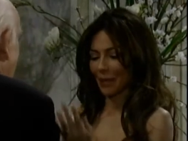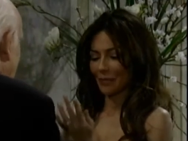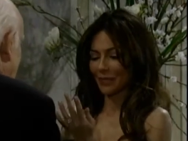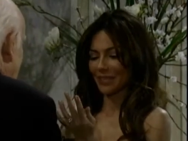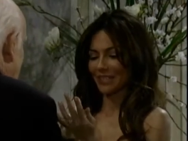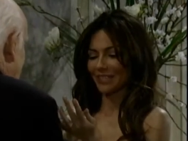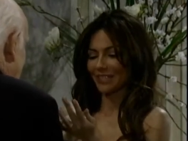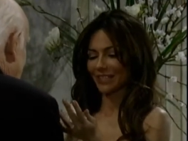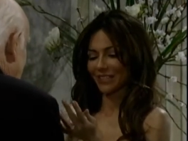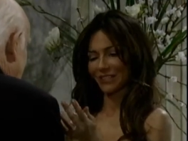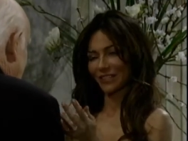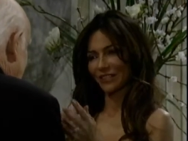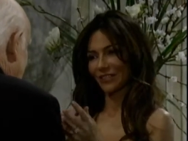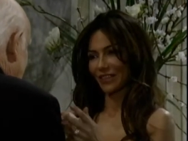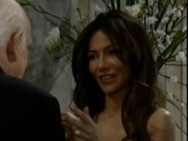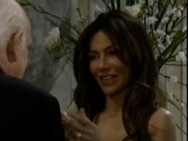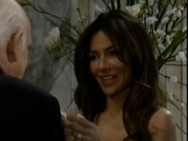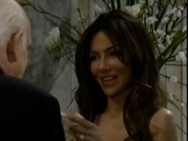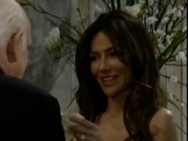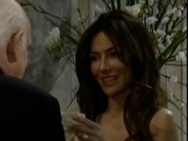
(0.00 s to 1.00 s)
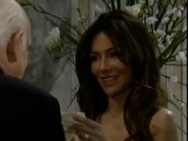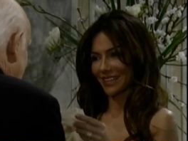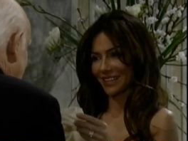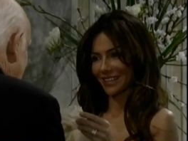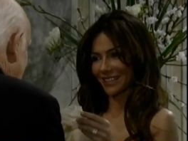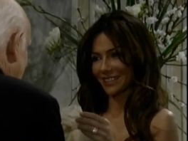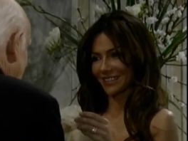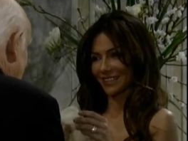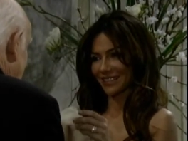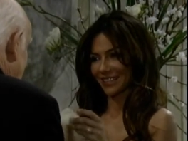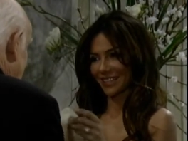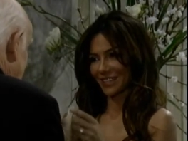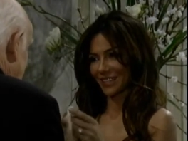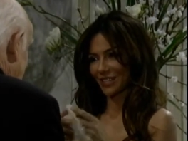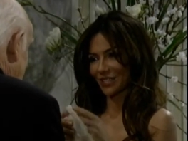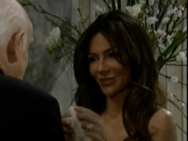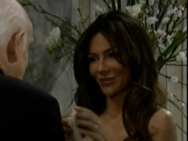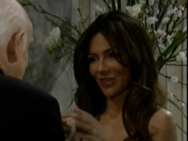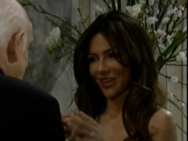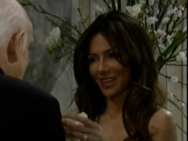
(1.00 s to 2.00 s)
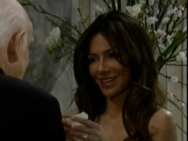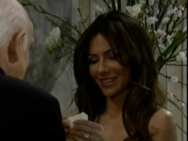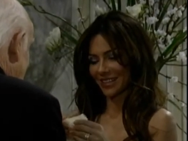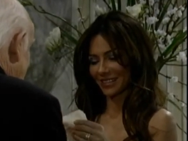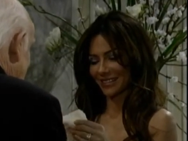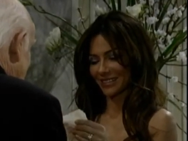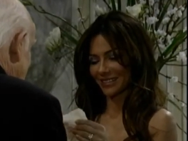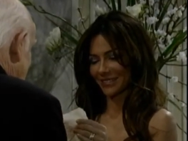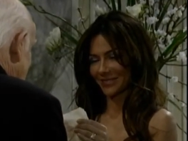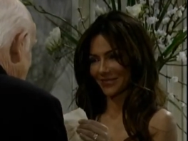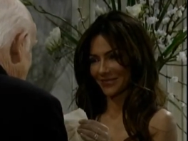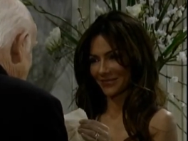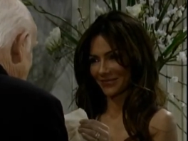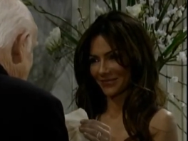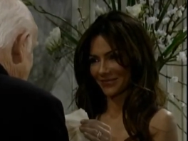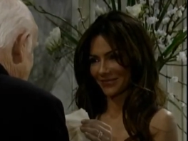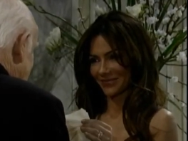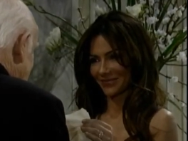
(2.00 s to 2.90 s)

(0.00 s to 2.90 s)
tears for Lila, just That's like right. she wanted. That's hers.